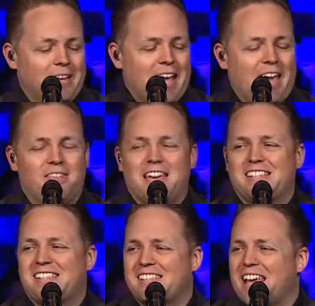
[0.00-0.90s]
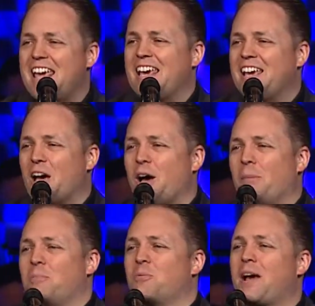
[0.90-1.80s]
And they sang a
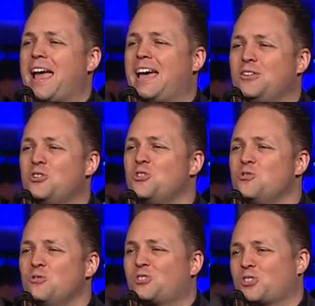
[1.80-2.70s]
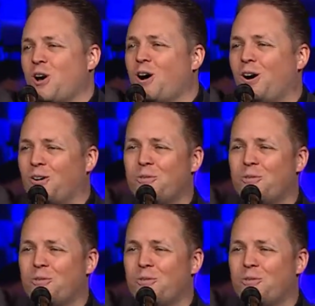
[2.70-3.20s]
brand new song.